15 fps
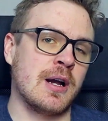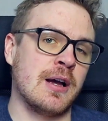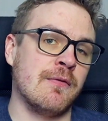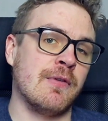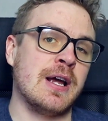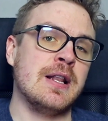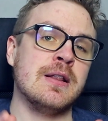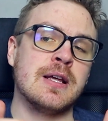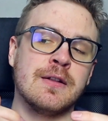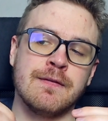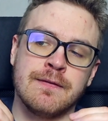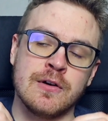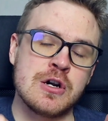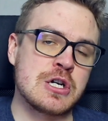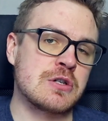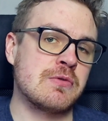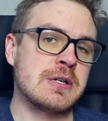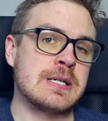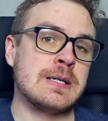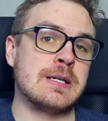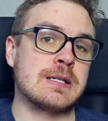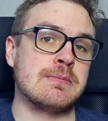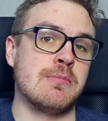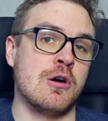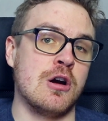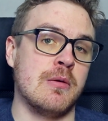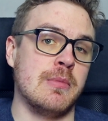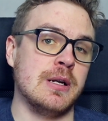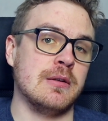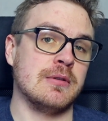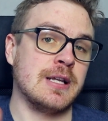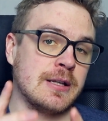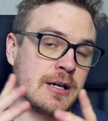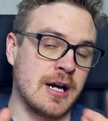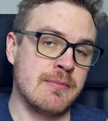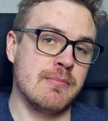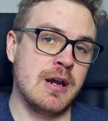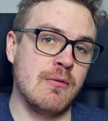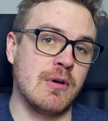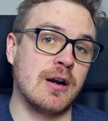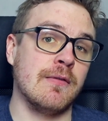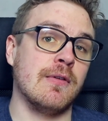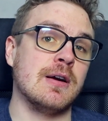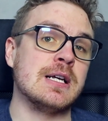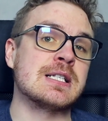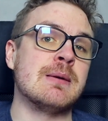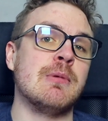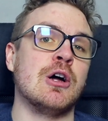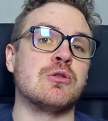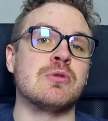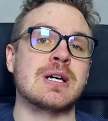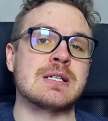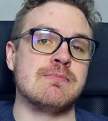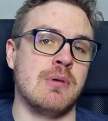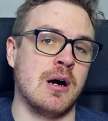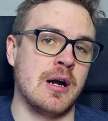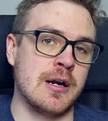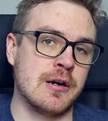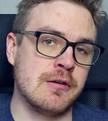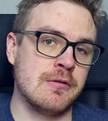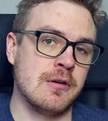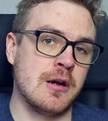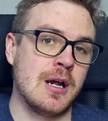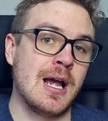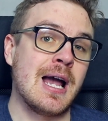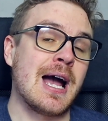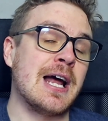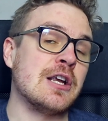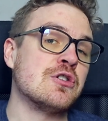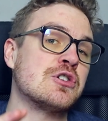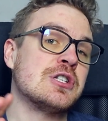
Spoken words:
And when that first residence permit, the Type B one, is about to expire, and you